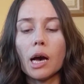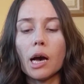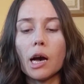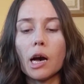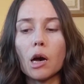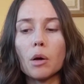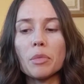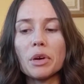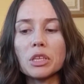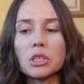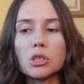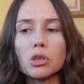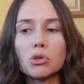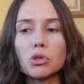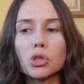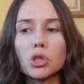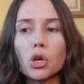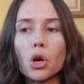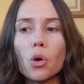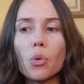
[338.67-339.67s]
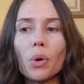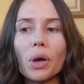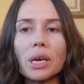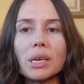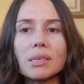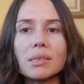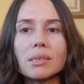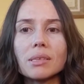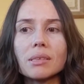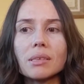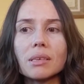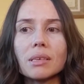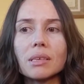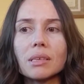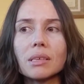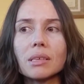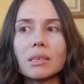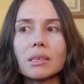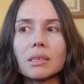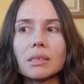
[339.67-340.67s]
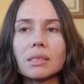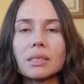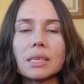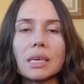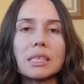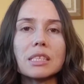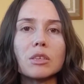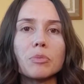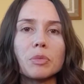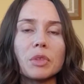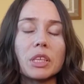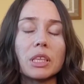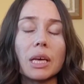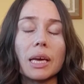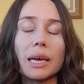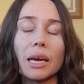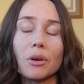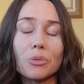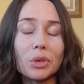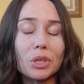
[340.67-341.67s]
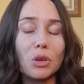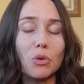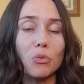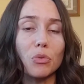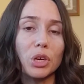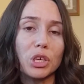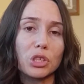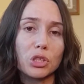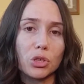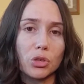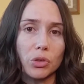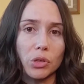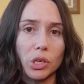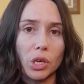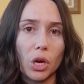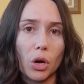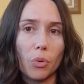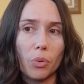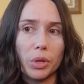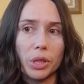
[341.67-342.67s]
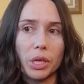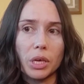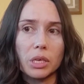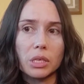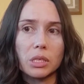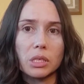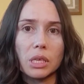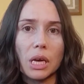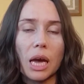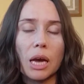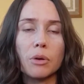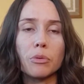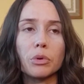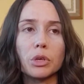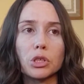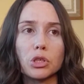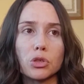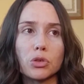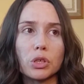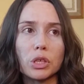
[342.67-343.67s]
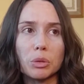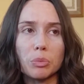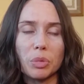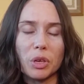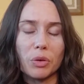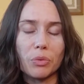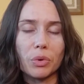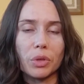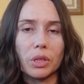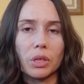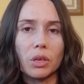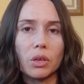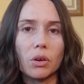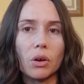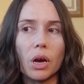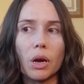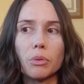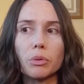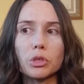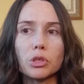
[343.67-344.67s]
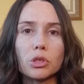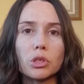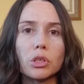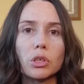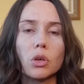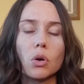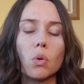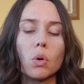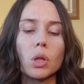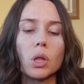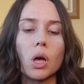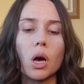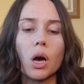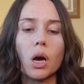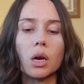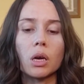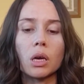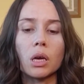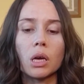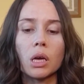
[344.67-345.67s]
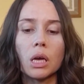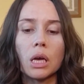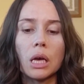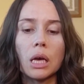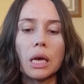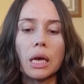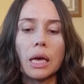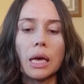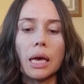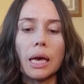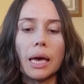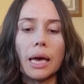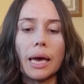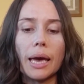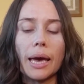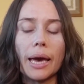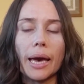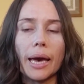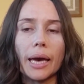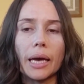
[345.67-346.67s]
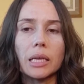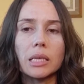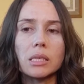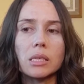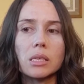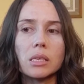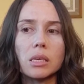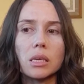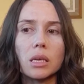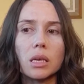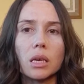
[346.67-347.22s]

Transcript: And so she always says something like, I really wish you could go with us. I wish you could be with, I wish you could go along. And,